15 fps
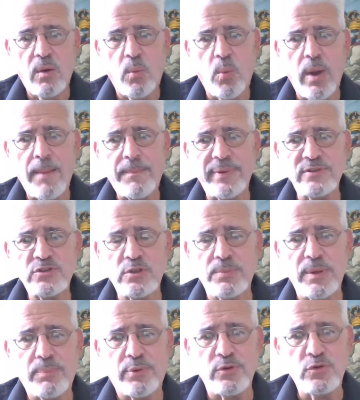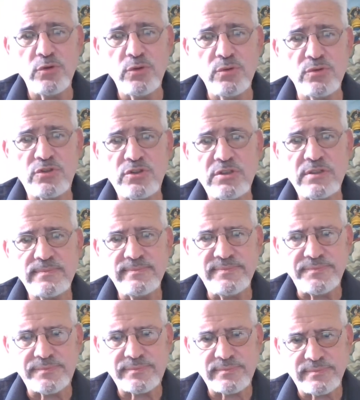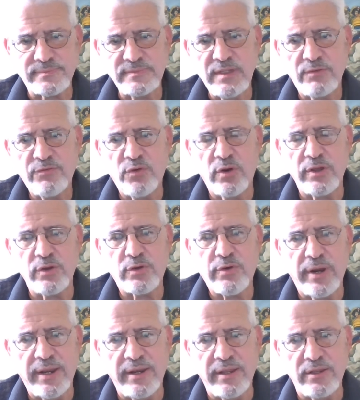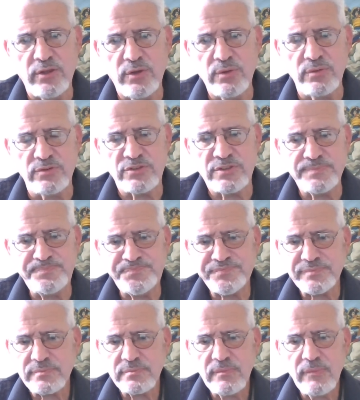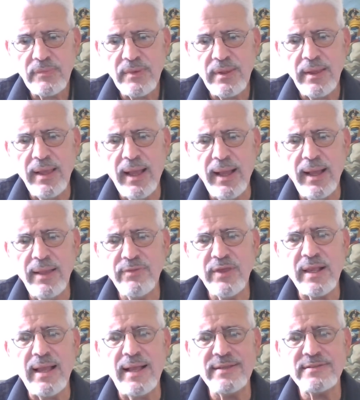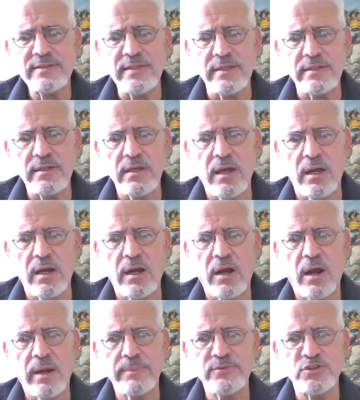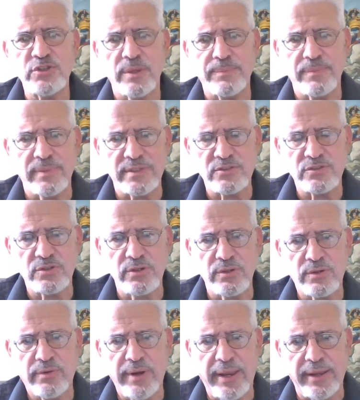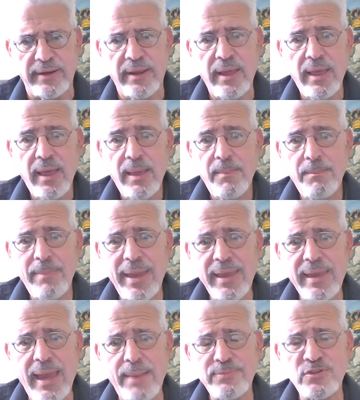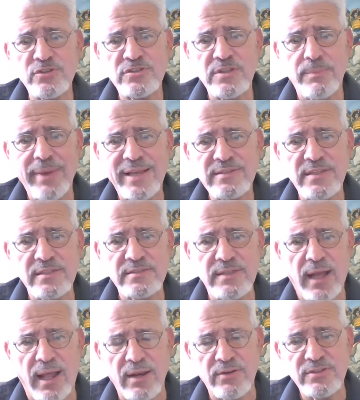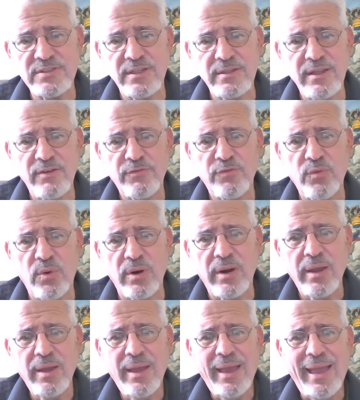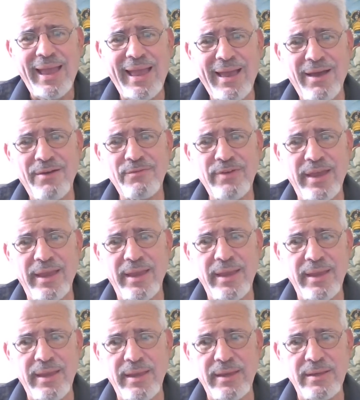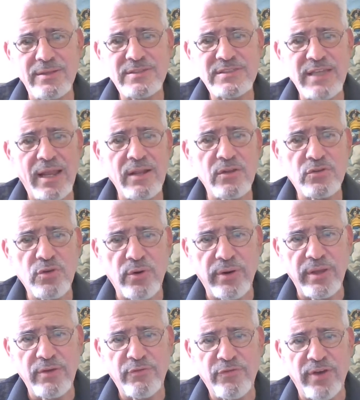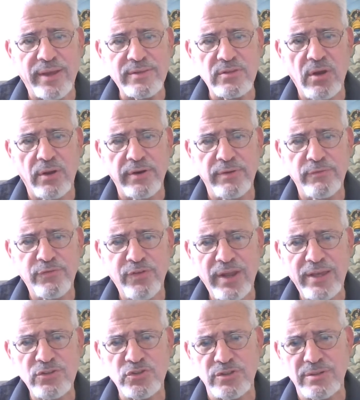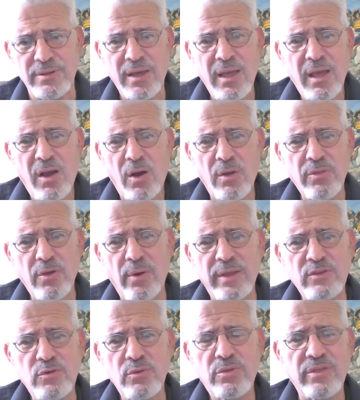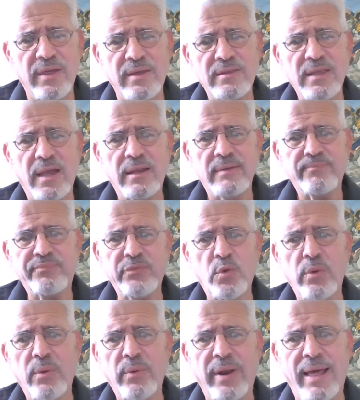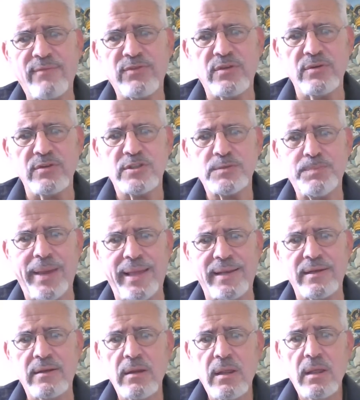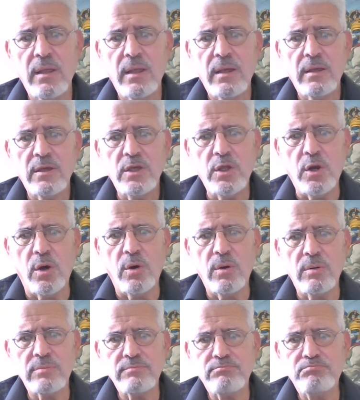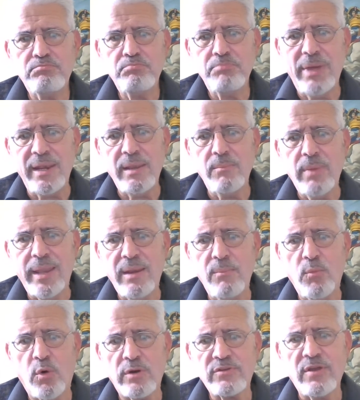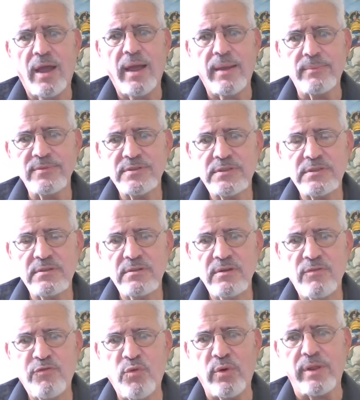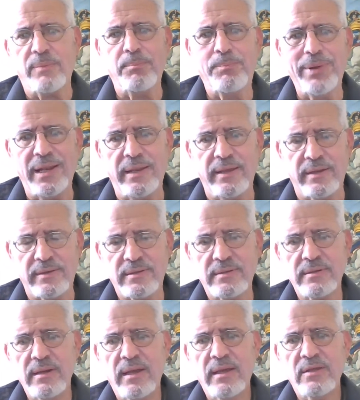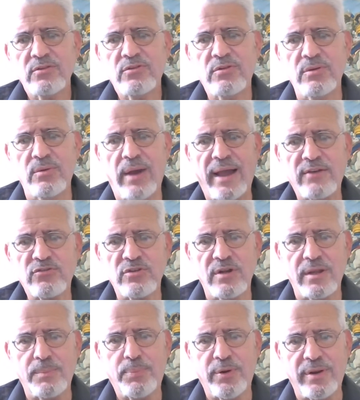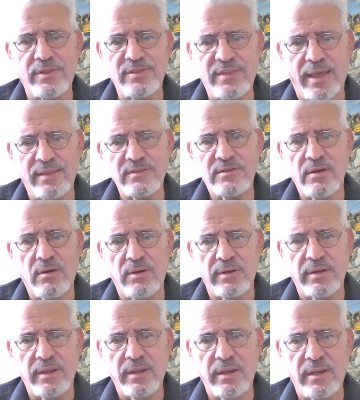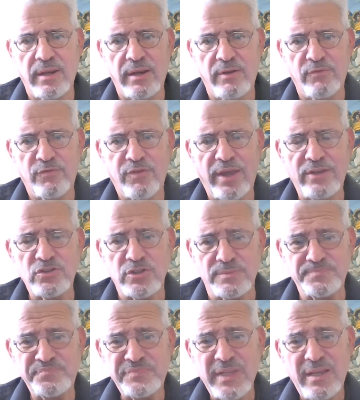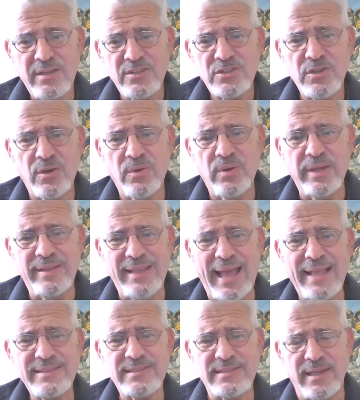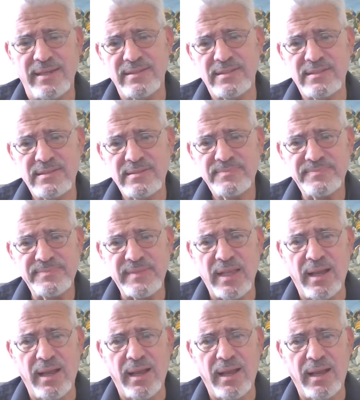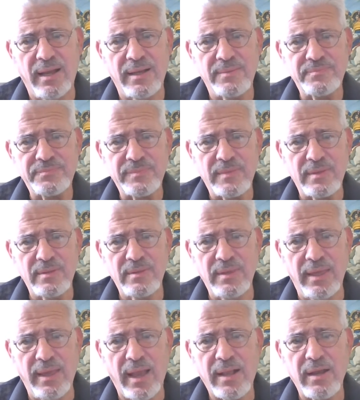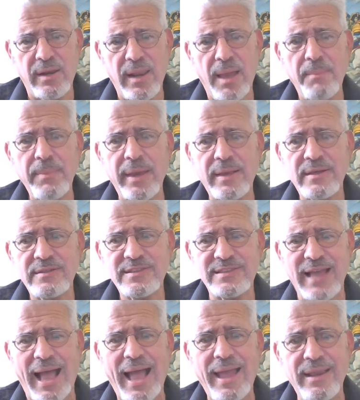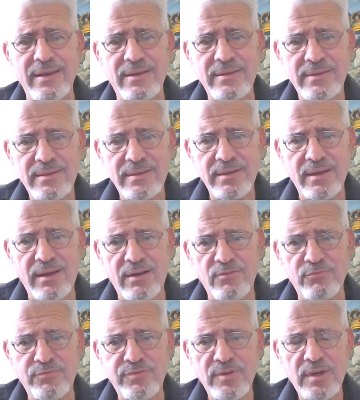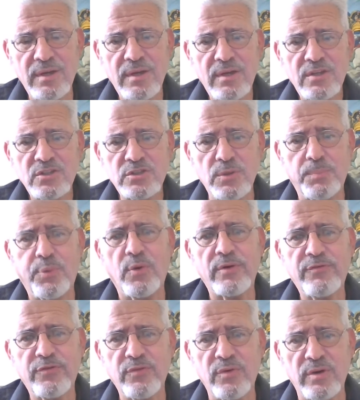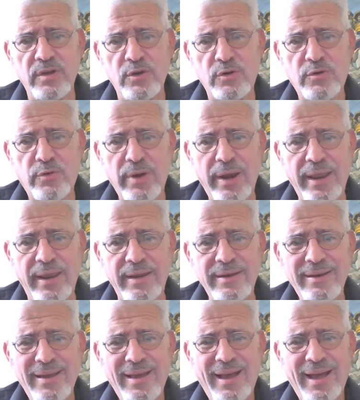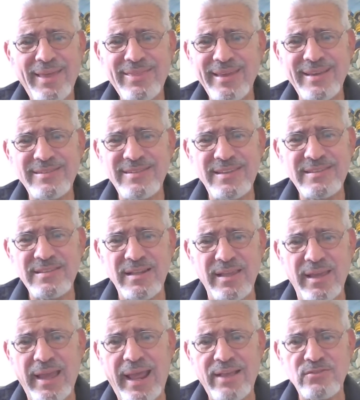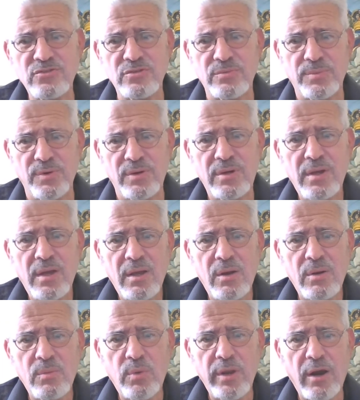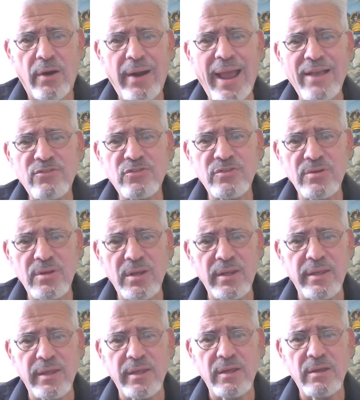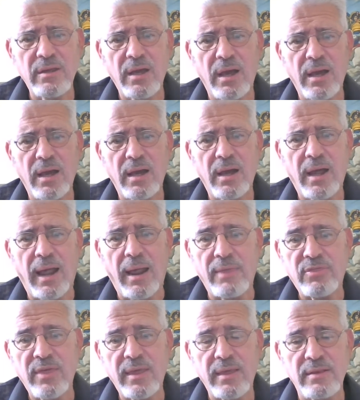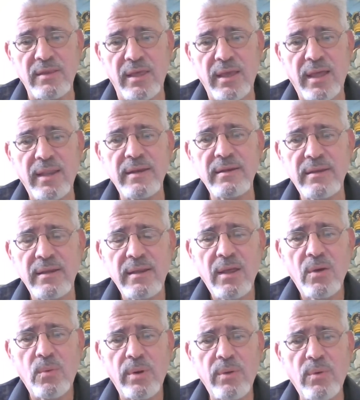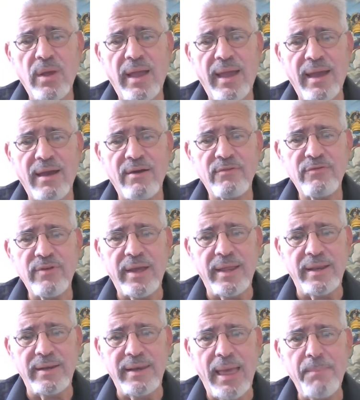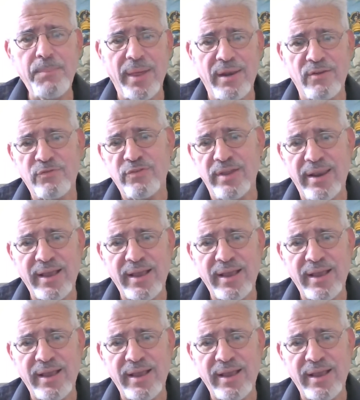weapons to be produced for Ukrainian use. The constant arms shipments to Ukraine may capture some excess dollars and therefore have a salutary effect on inflation. Although I do think that we would have to spend, many, many more times the $40 billion to actually put a dent in inflation. So in that sense, the economic side of support for Ukraine, I think, is easily answerable. We are actually, I think in the end, we will have a net benefit